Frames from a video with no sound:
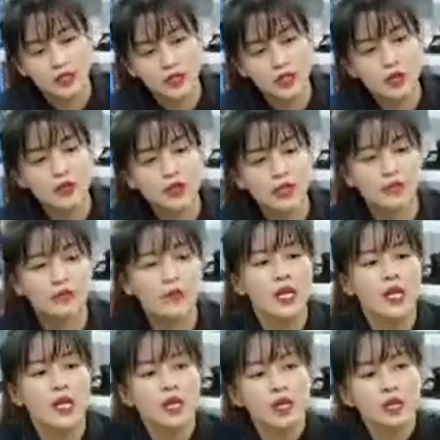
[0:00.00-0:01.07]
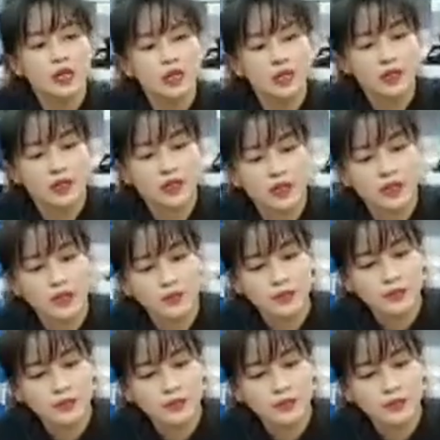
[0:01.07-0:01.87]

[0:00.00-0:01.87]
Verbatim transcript: but also more expensive.